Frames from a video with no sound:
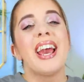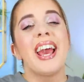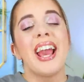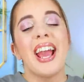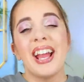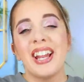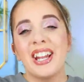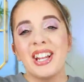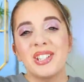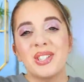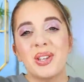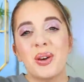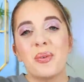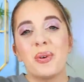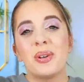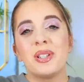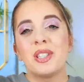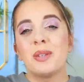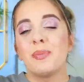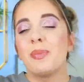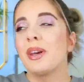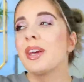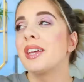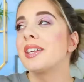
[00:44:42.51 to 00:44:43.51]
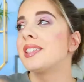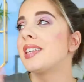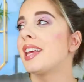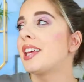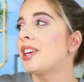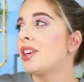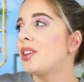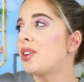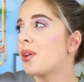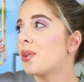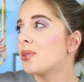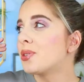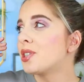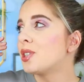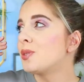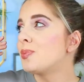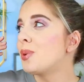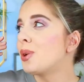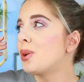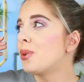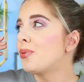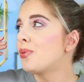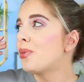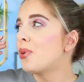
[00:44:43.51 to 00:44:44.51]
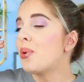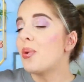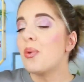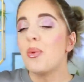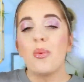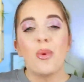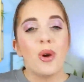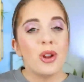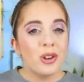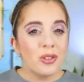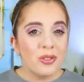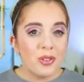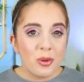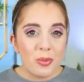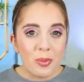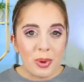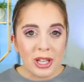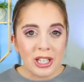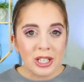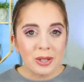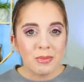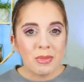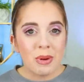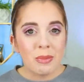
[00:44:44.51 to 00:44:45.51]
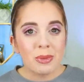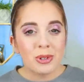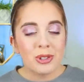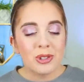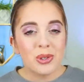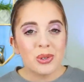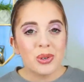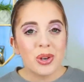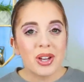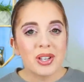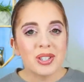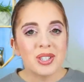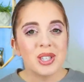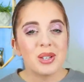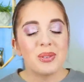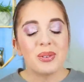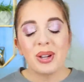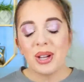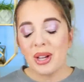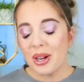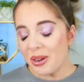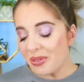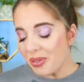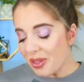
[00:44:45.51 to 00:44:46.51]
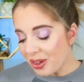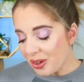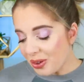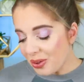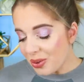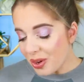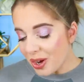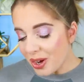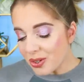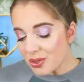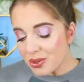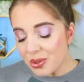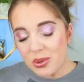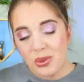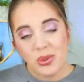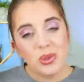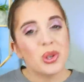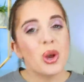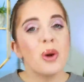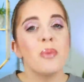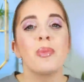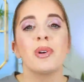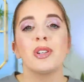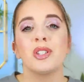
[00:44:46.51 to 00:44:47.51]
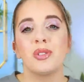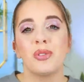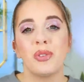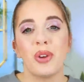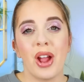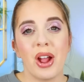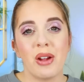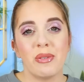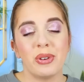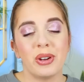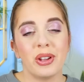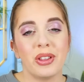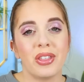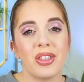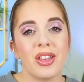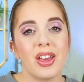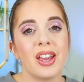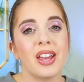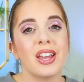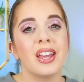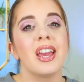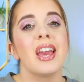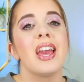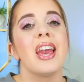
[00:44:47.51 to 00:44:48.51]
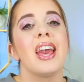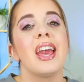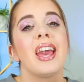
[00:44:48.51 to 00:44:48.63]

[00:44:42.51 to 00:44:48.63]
and as always the biggest thank you goes to these beautiful wonderful patreon members you guys see right here thank you guys so much for everything